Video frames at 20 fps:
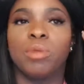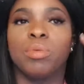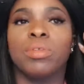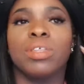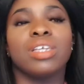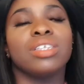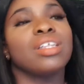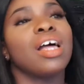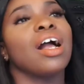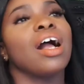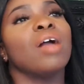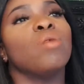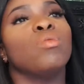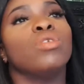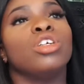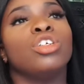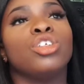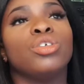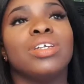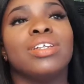people that's like, I
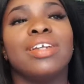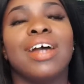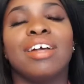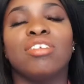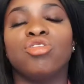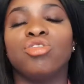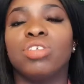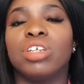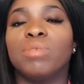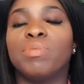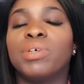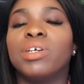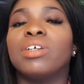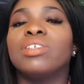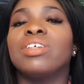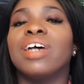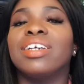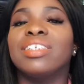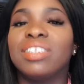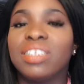want to do it naturally?
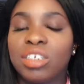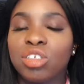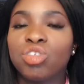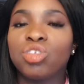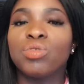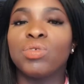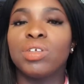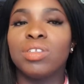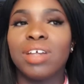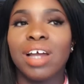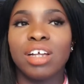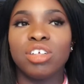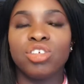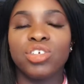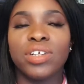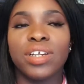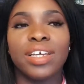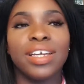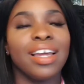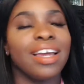Because I did do it
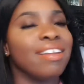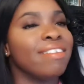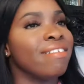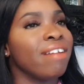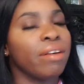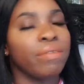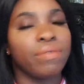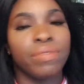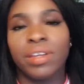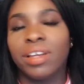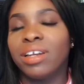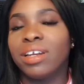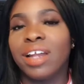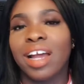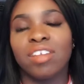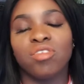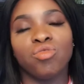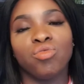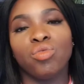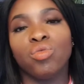naturally and nothing
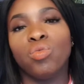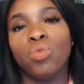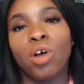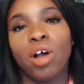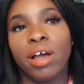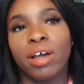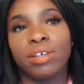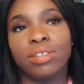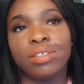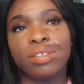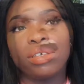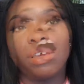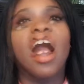natural worked.